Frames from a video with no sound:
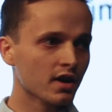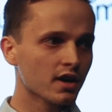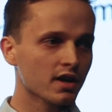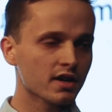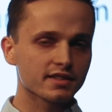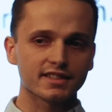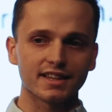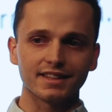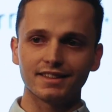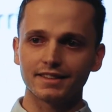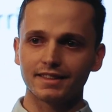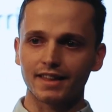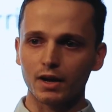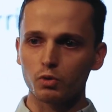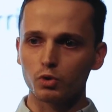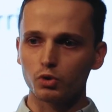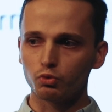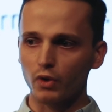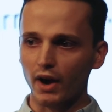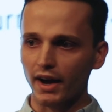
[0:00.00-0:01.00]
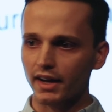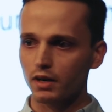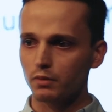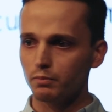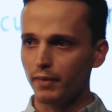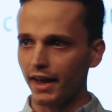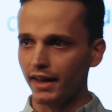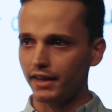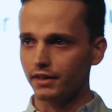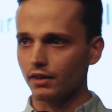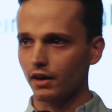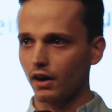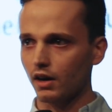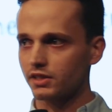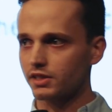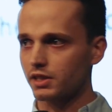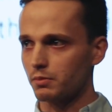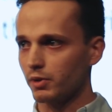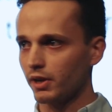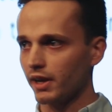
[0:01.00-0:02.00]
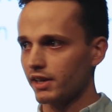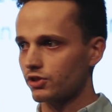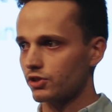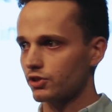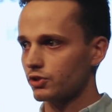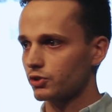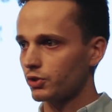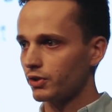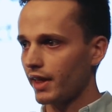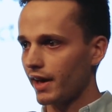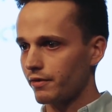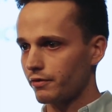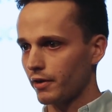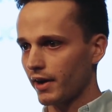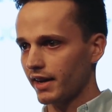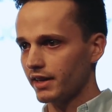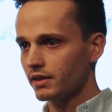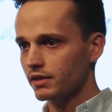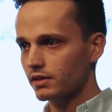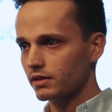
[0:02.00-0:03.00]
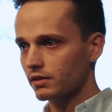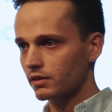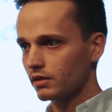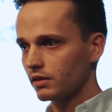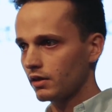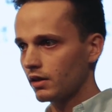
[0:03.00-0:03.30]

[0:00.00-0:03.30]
said that they would recommend our simulations to their friends,